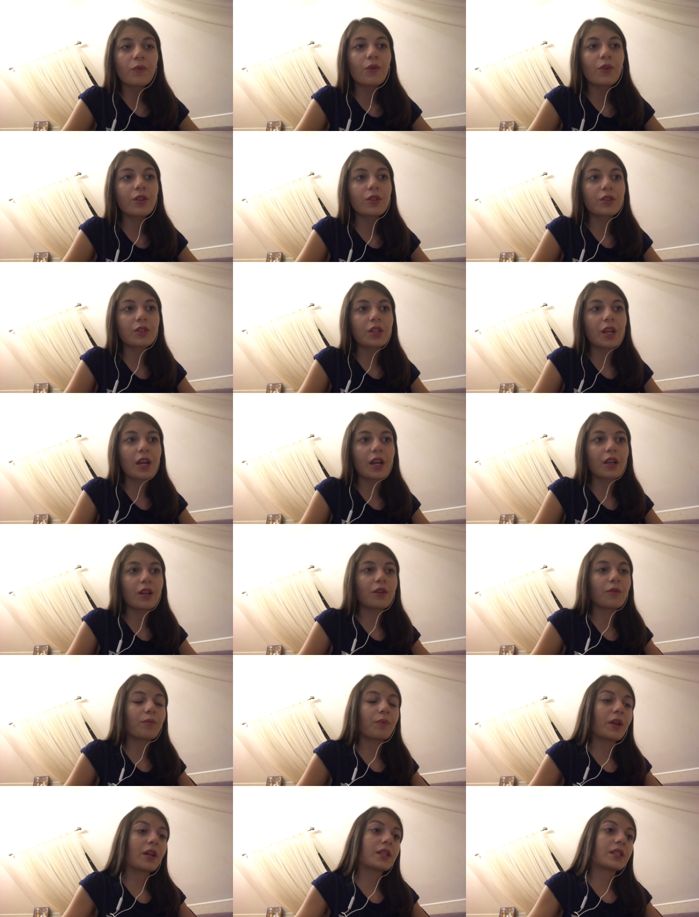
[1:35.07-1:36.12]
was
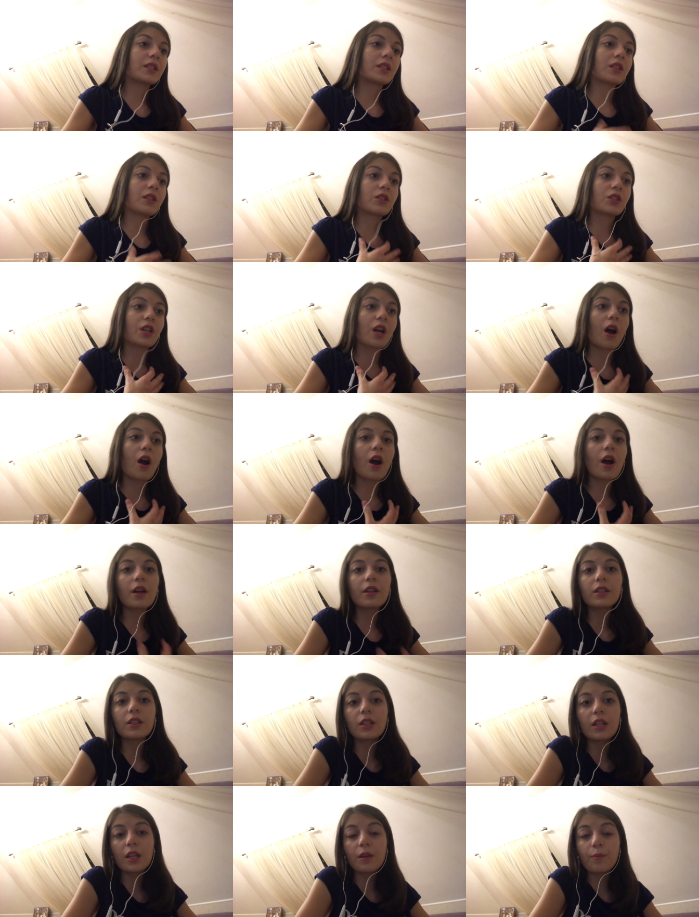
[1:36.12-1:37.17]
taking place in a
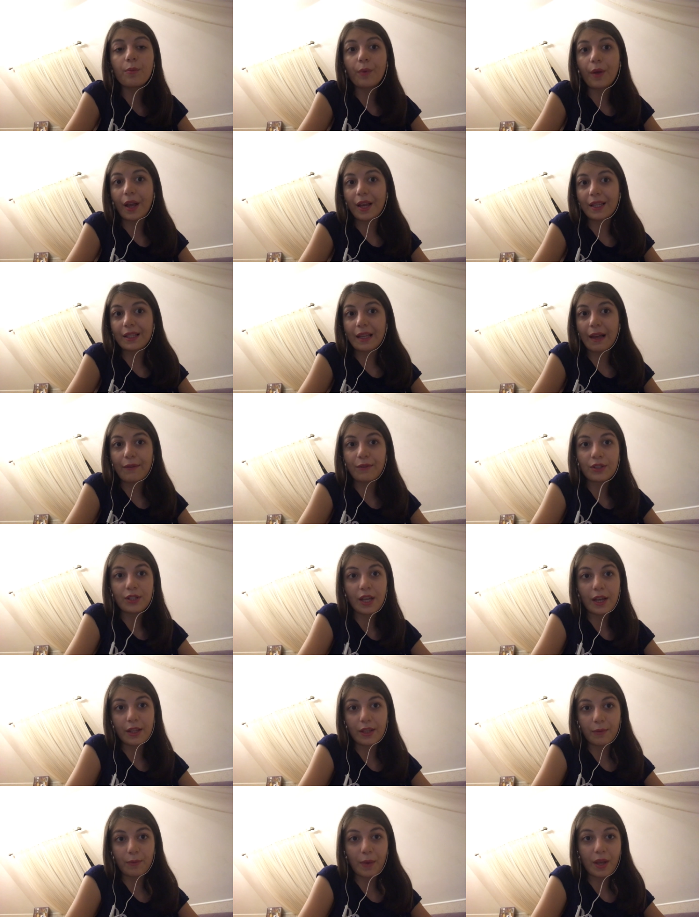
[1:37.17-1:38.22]
tiny place
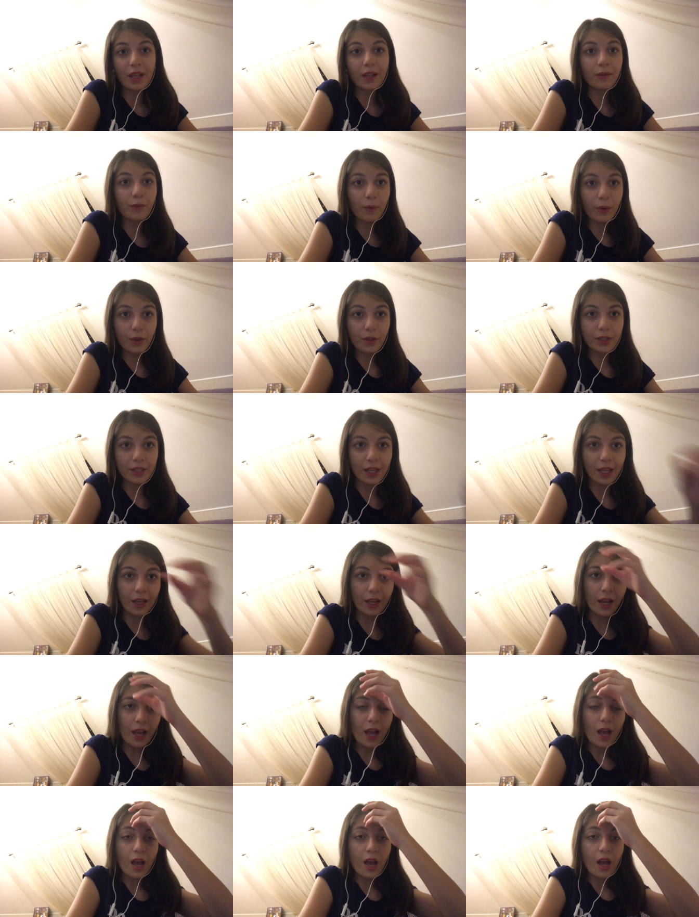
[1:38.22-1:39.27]
outside the main building.